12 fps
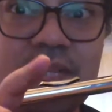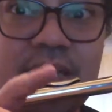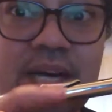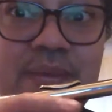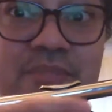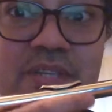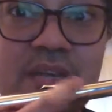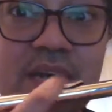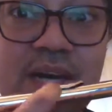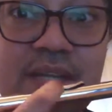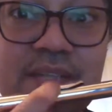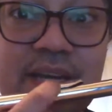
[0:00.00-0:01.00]
it comes into
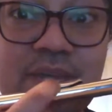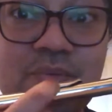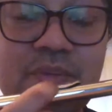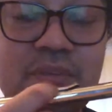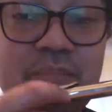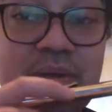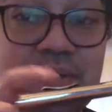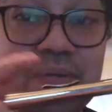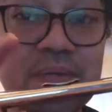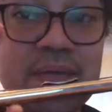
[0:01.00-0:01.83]
contact with the metal.